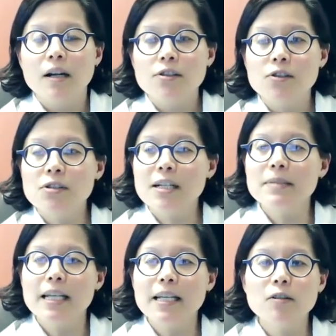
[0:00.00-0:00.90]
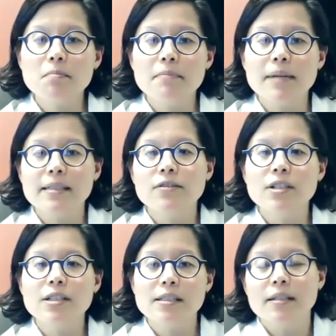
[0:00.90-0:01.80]
So some take home
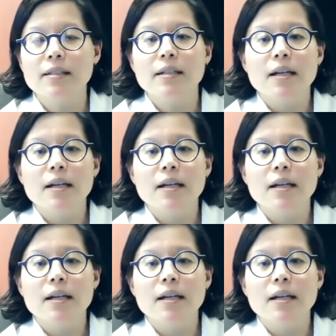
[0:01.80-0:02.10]
messages,